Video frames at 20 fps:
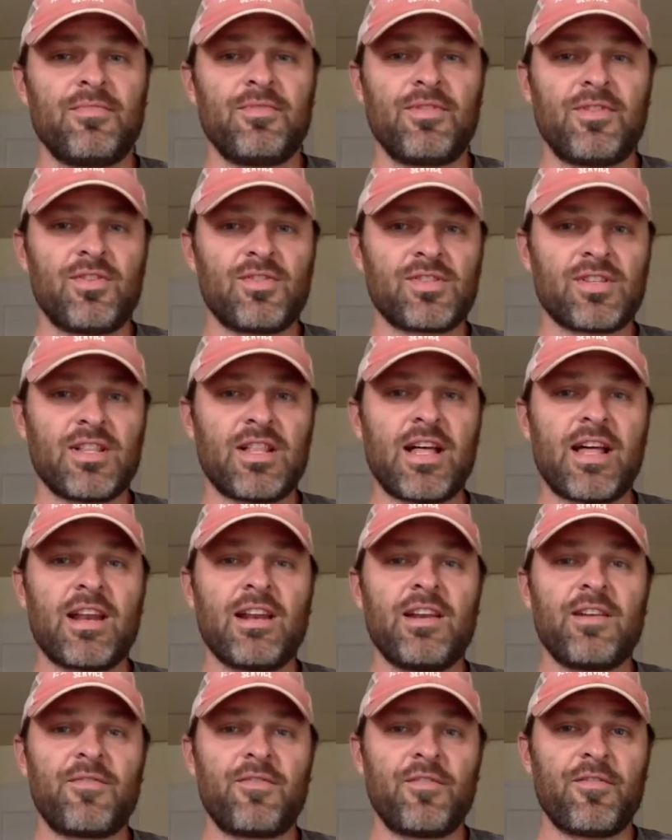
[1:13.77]
there's a lot of
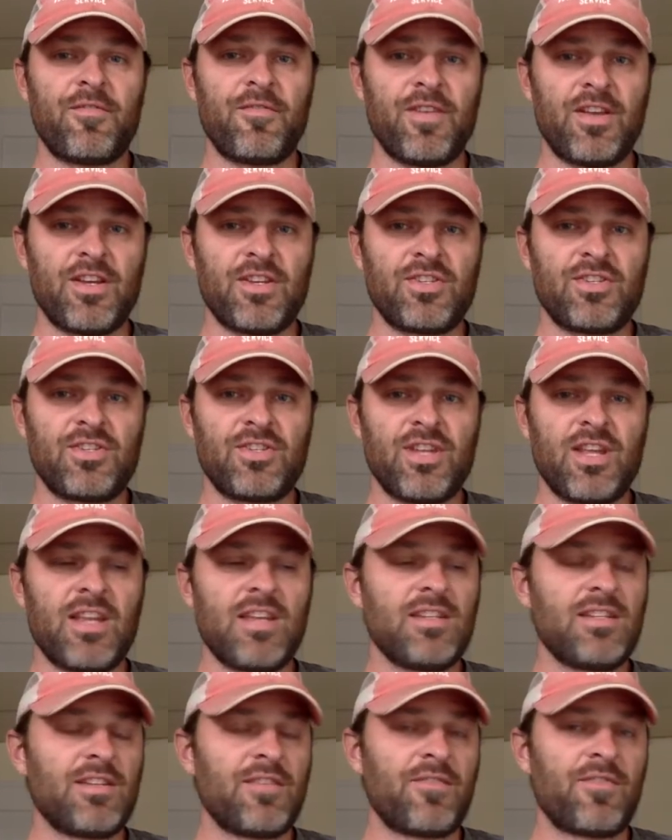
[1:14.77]
different fish in
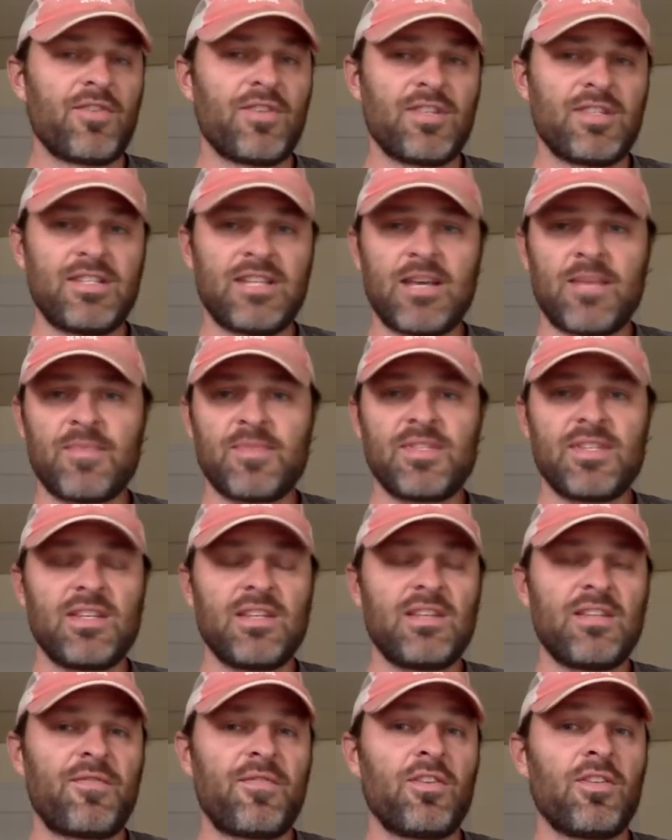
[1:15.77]
different depths in
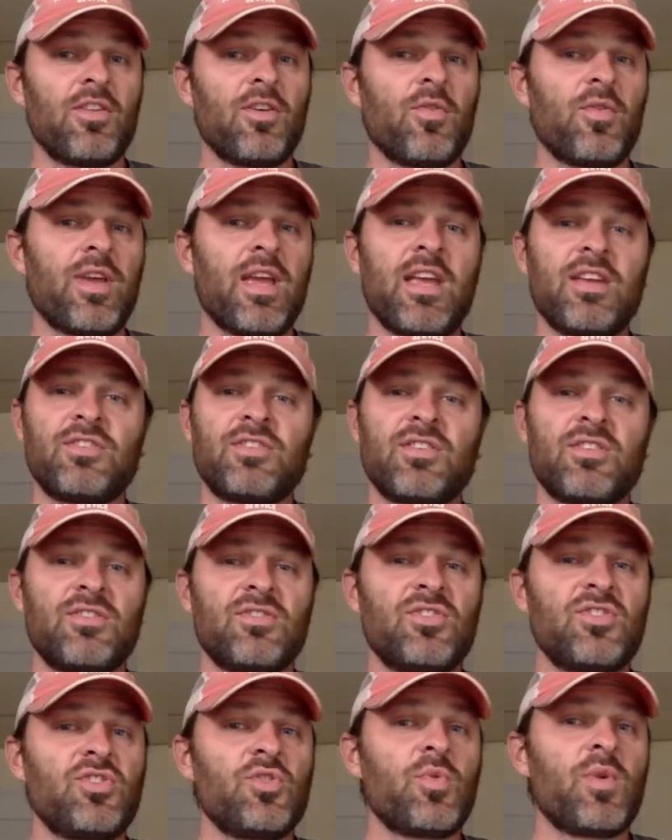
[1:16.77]
different
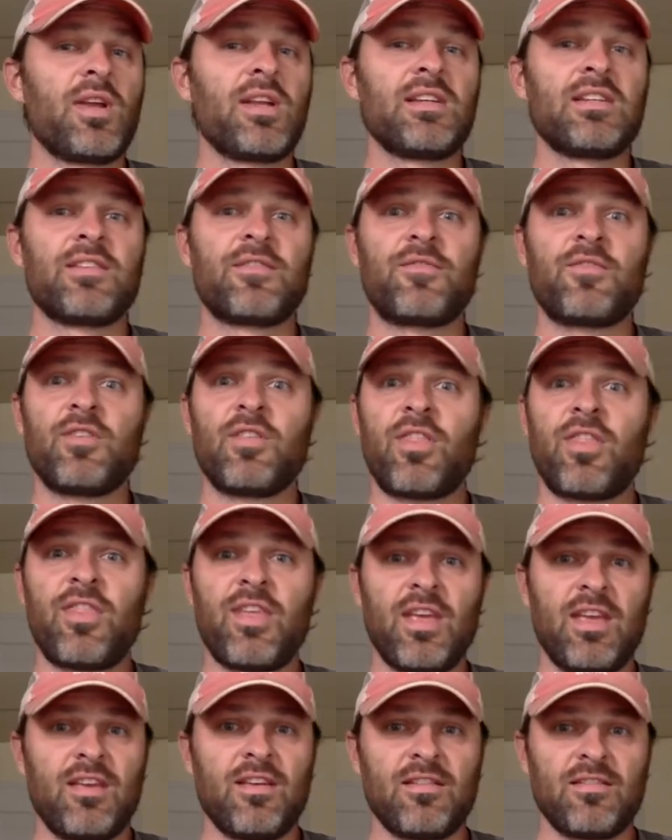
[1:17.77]
locations doing different
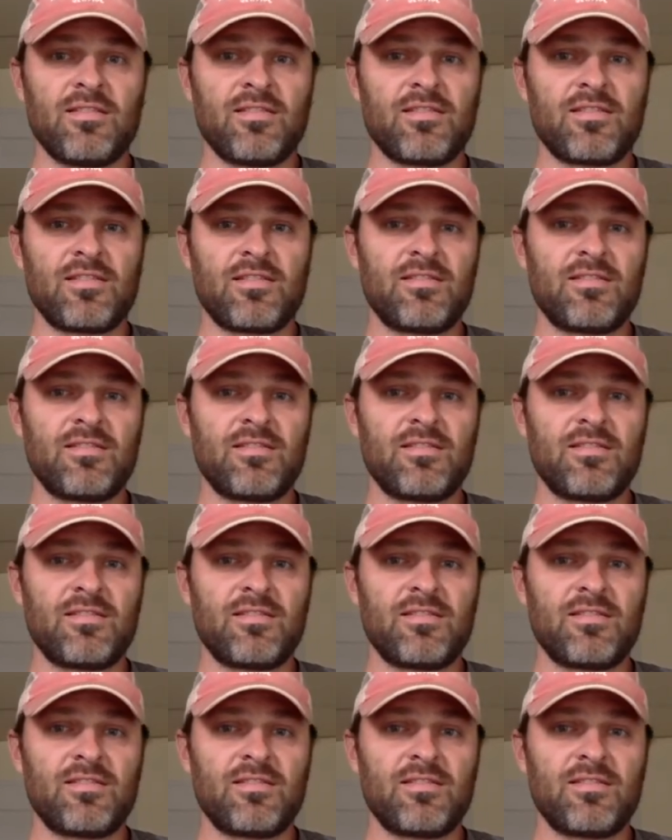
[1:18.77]
things.